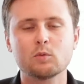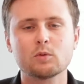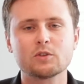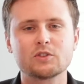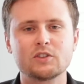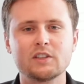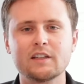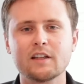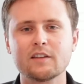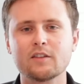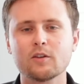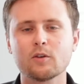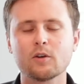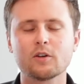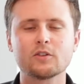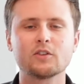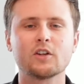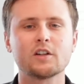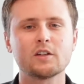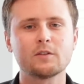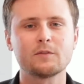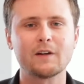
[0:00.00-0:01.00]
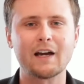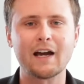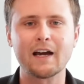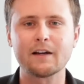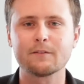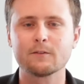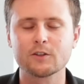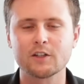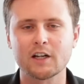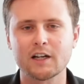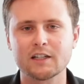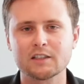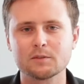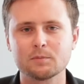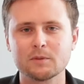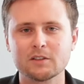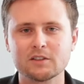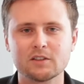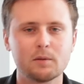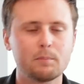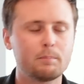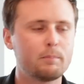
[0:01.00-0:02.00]
you will see that there are a ton of
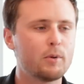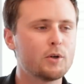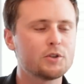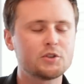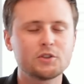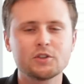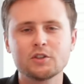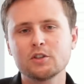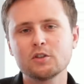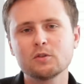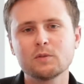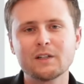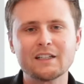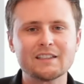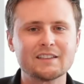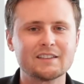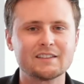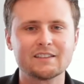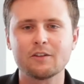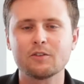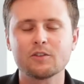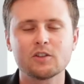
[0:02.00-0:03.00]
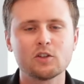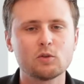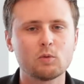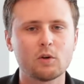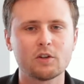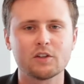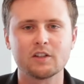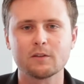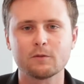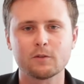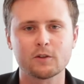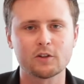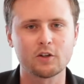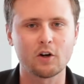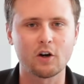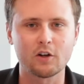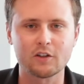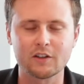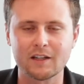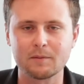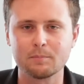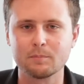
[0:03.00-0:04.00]
advertisements pushing you and selling you on different
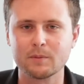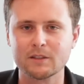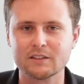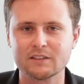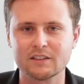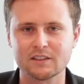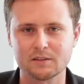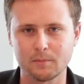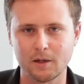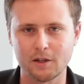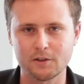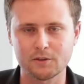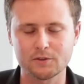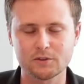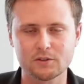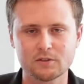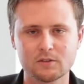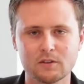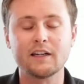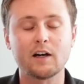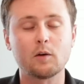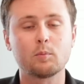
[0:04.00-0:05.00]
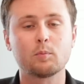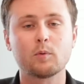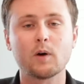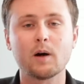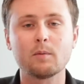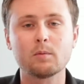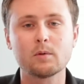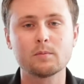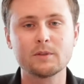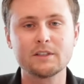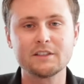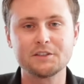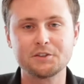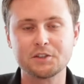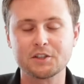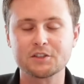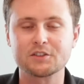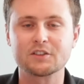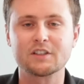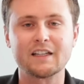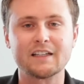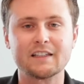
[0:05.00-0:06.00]
online business models. Now, probably
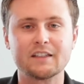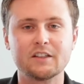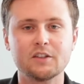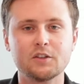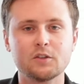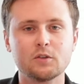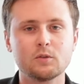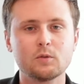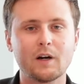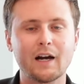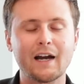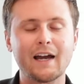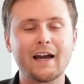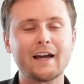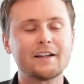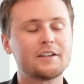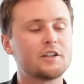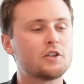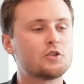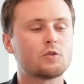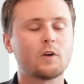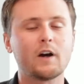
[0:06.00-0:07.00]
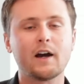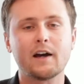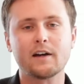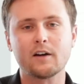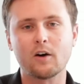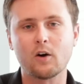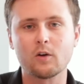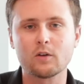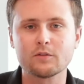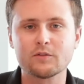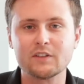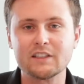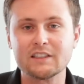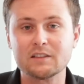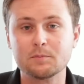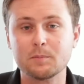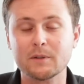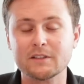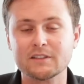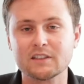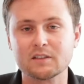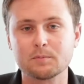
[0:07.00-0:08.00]
just like you, I had to try all of these
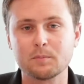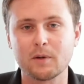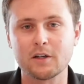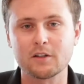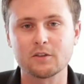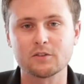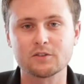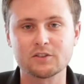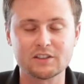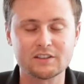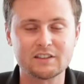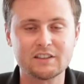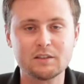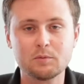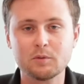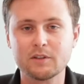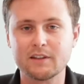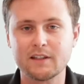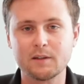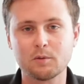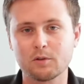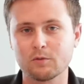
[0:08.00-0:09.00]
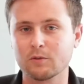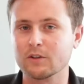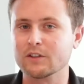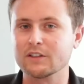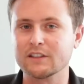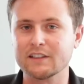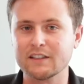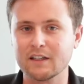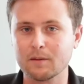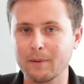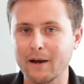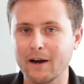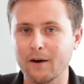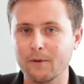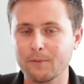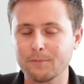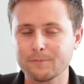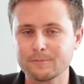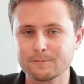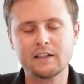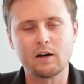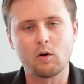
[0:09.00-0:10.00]
business models to see what they were really
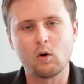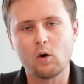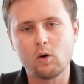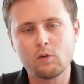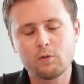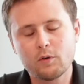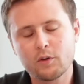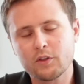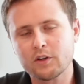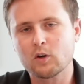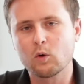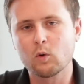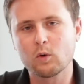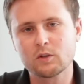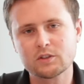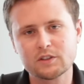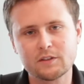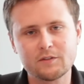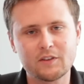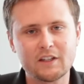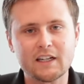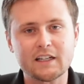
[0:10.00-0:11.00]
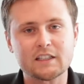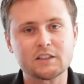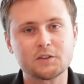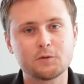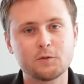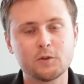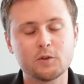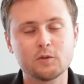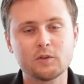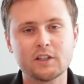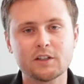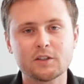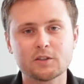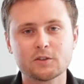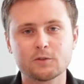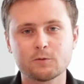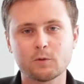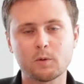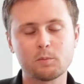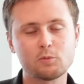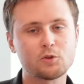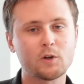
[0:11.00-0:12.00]
about. Now, over the course of the next few years
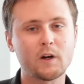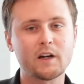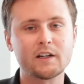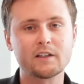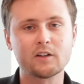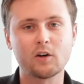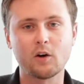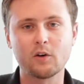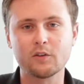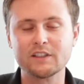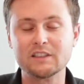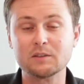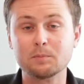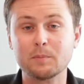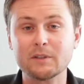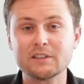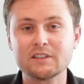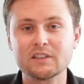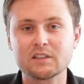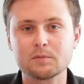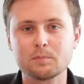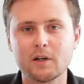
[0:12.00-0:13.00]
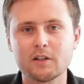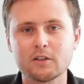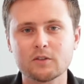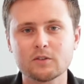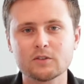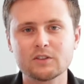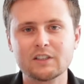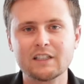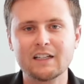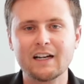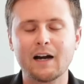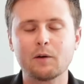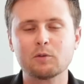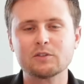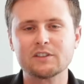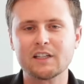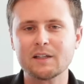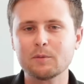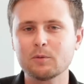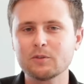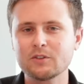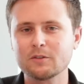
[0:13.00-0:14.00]
from trying all these business models, I was
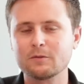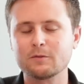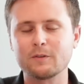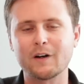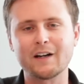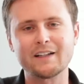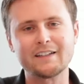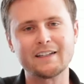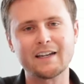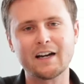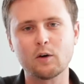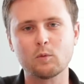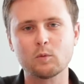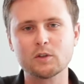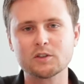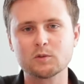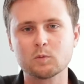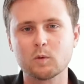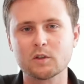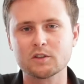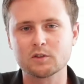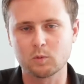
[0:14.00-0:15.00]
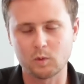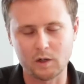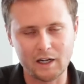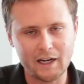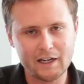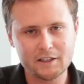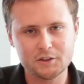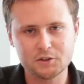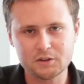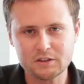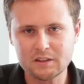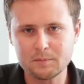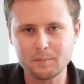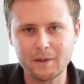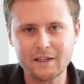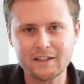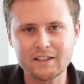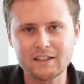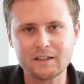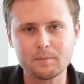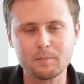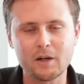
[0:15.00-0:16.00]
able to find out which ones were actually
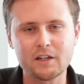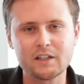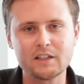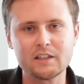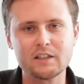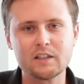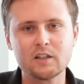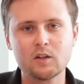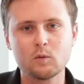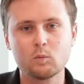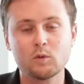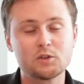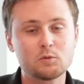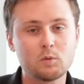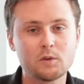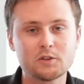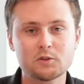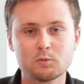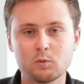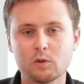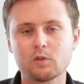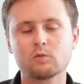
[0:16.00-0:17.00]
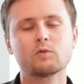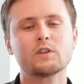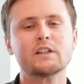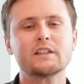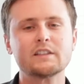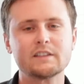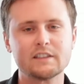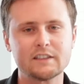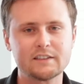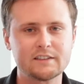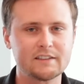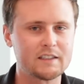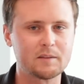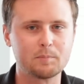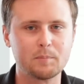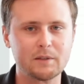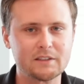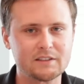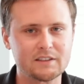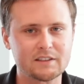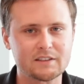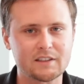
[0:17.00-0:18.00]
making money, which ones were realistic
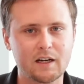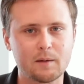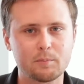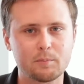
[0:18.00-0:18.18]
business